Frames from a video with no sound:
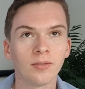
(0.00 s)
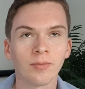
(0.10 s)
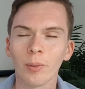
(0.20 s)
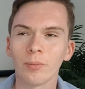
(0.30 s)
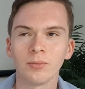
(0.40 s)

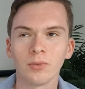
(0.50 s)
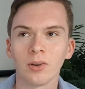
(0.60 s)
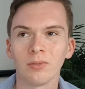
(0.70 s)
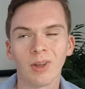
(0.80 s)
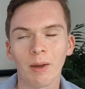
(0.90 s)
Well,
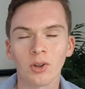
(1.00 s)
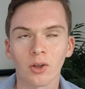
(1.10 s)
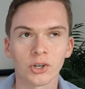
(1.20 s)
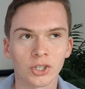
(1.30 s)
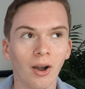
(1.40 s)
I would
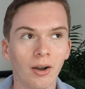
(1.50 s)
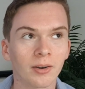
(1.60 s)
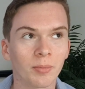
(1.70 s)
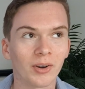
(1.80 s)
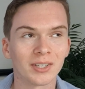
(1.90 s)
call her Char,
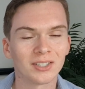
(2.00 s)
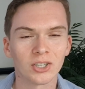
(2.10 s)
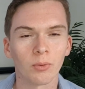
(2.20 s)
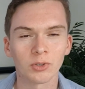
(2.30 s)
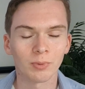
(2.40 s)
to be honest.
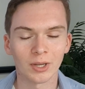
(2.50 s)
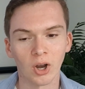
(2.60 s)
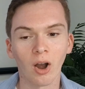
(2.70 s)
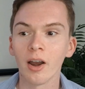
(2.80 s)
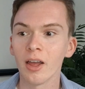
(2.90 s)
She always goes by
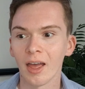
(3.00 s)
Char.